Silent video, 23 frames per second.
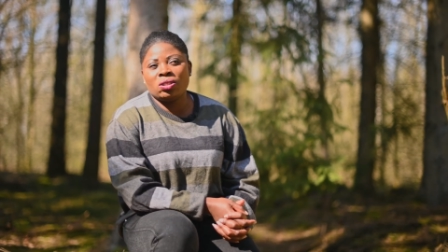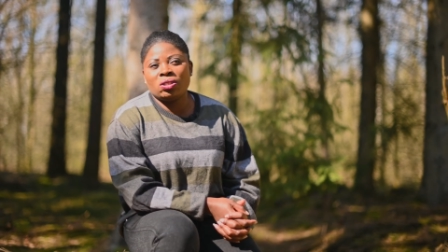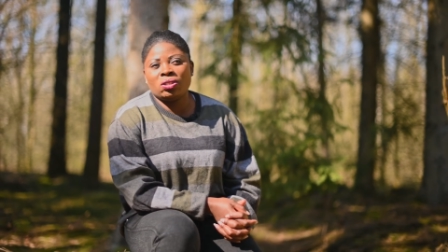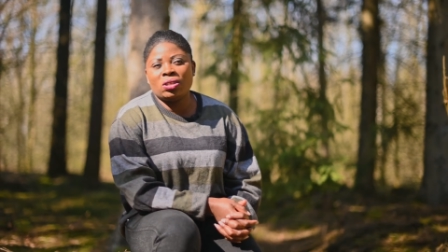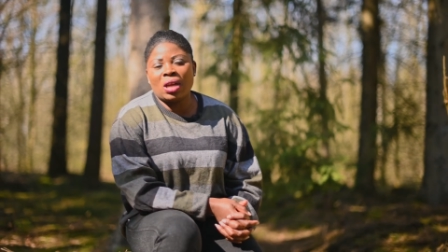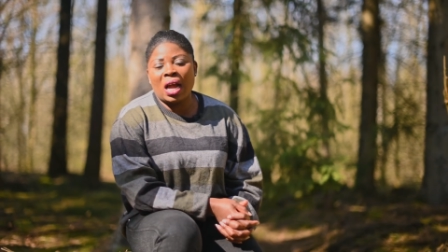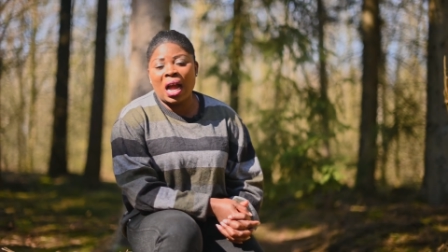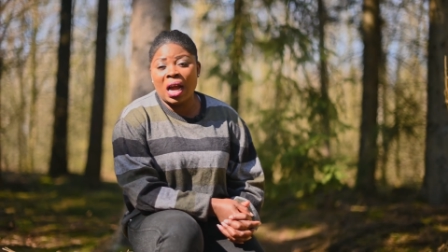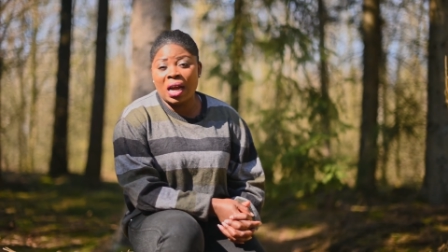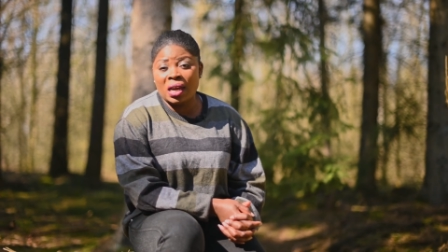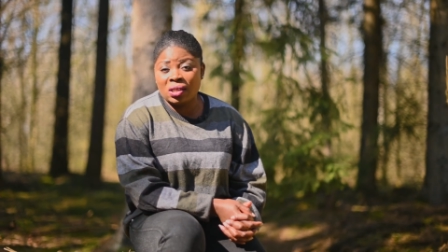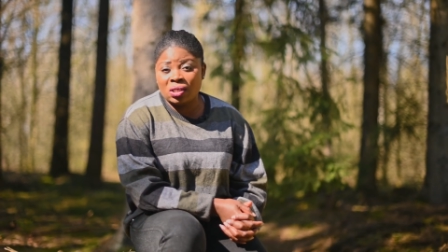
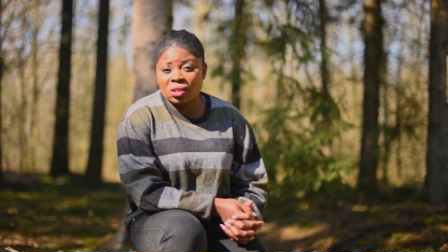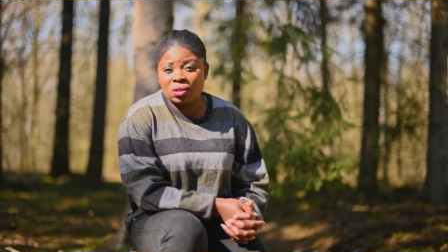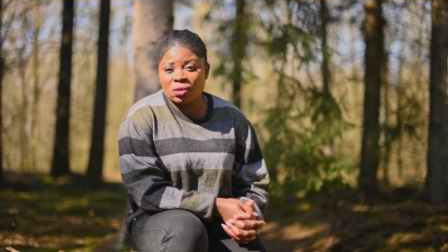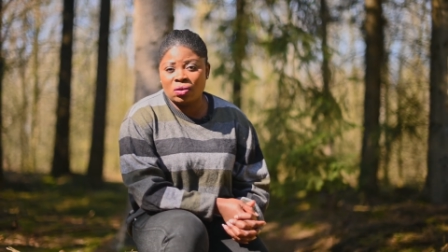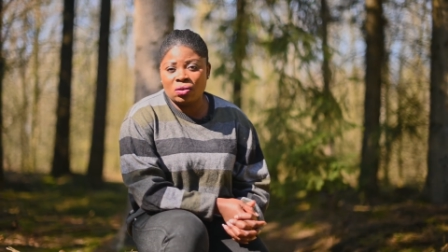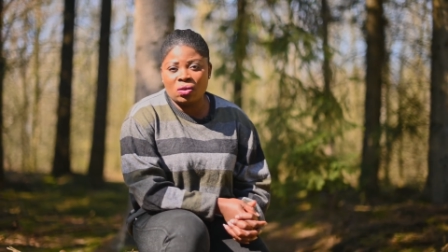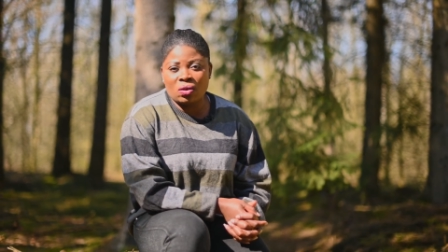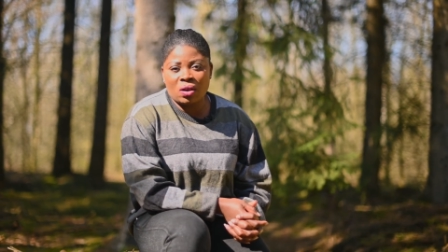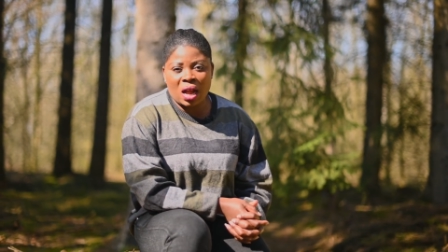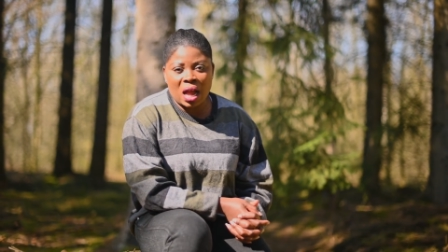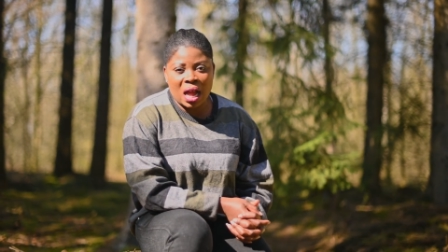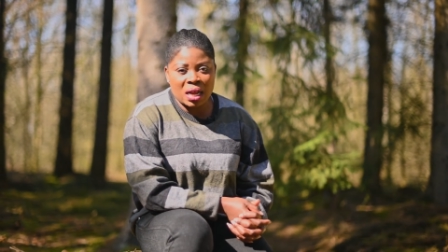ties to
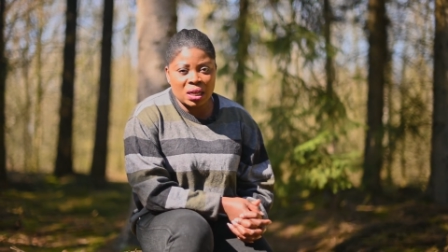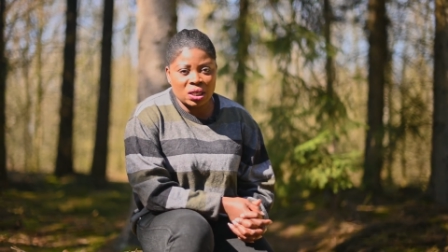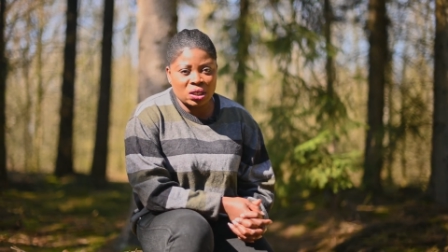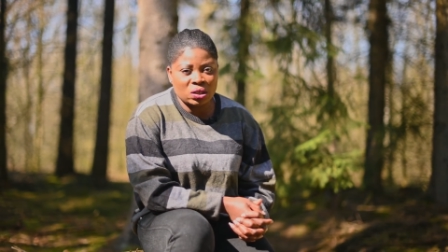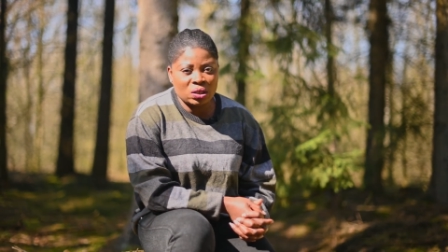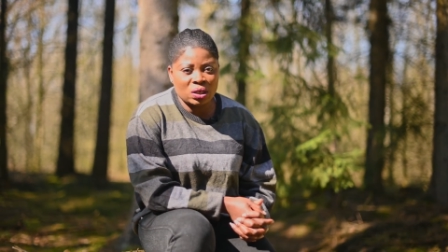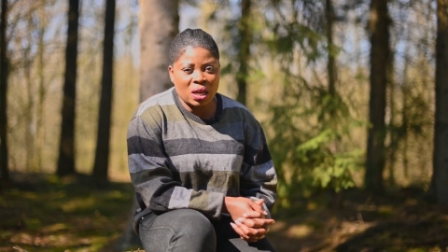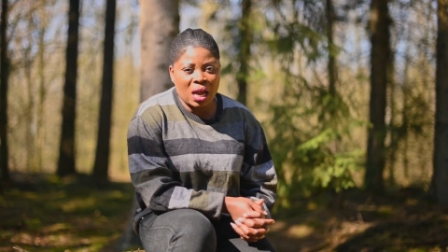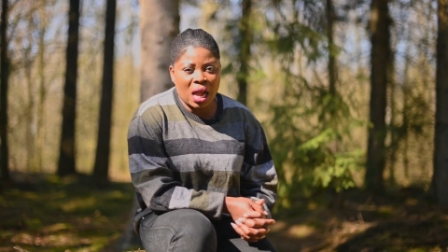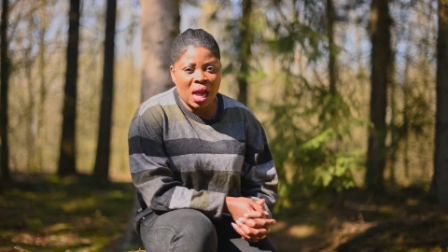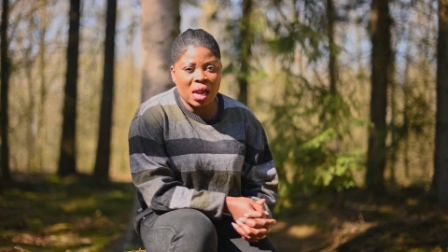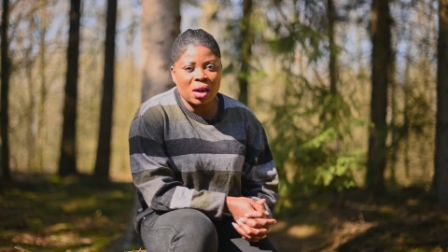your
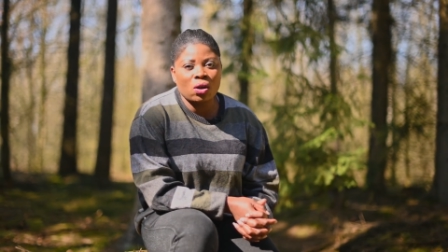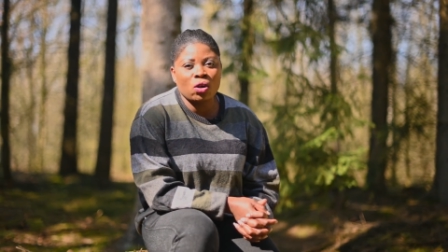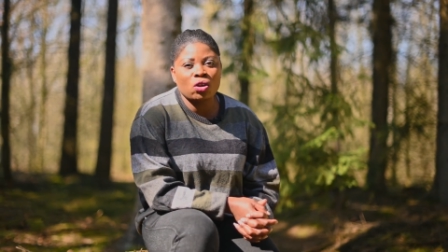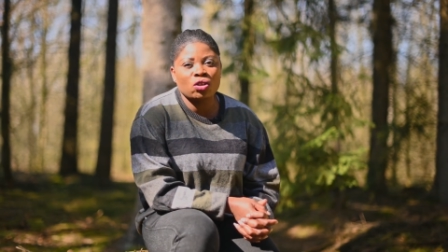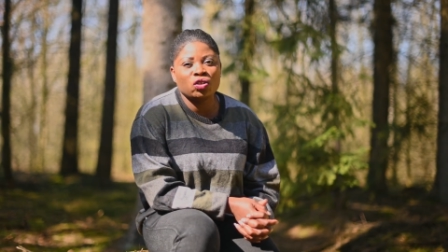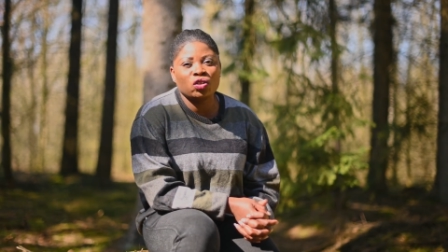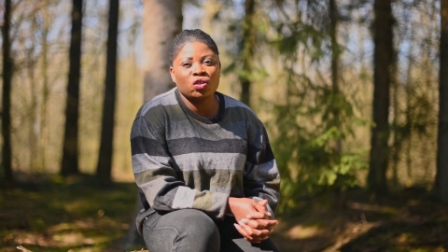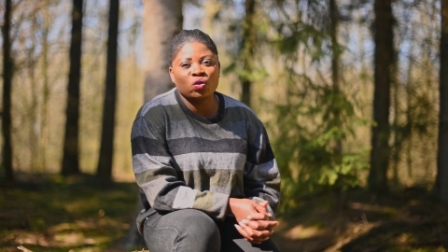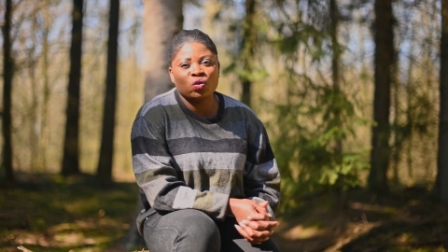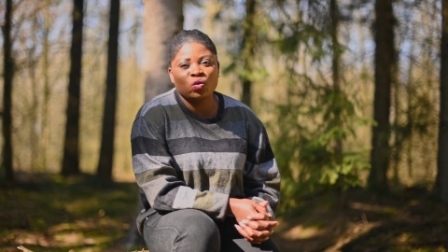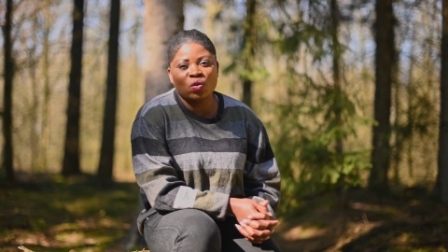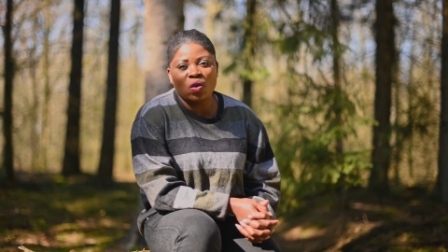country are not
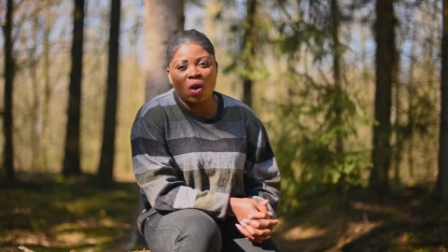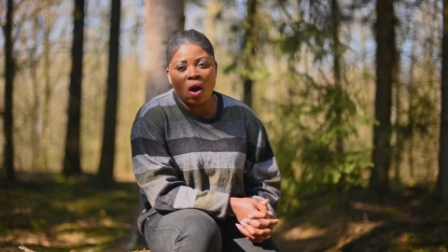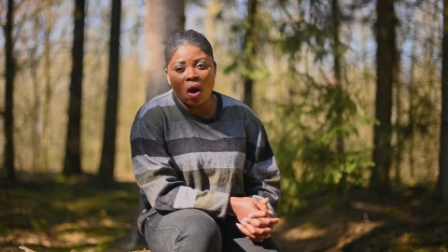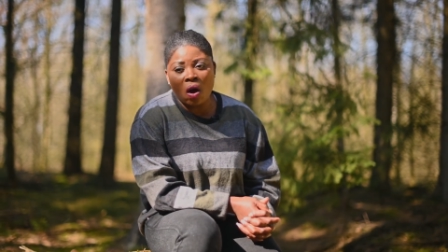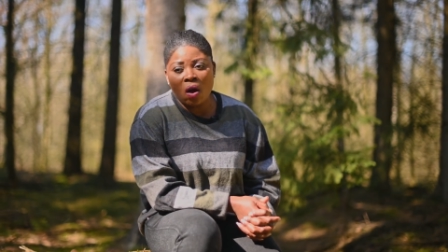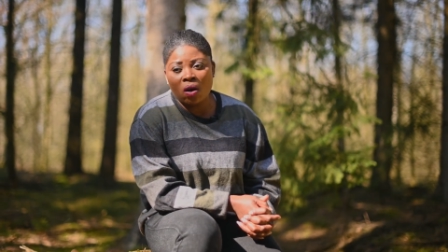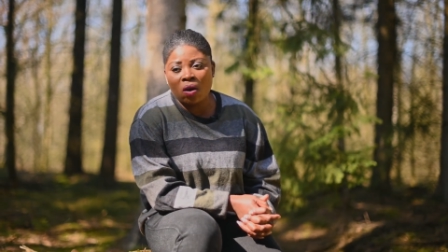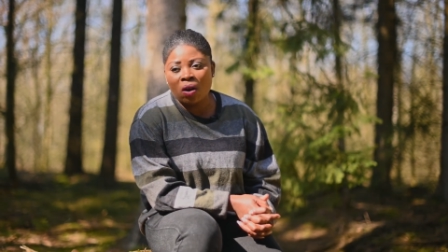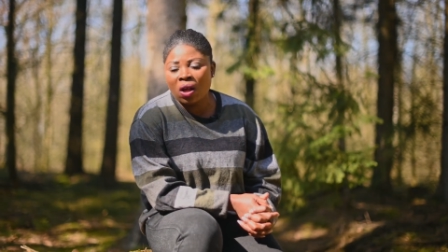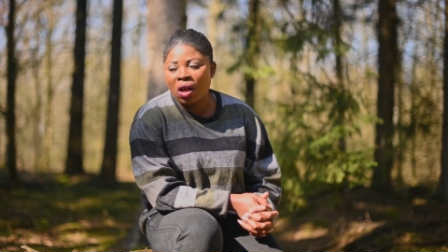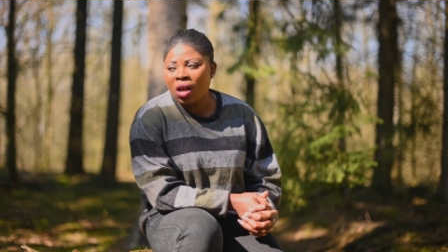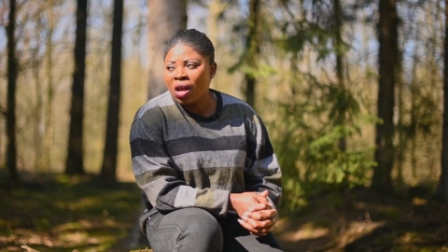
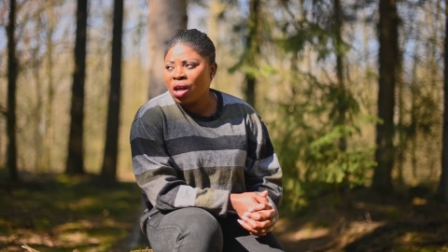strong,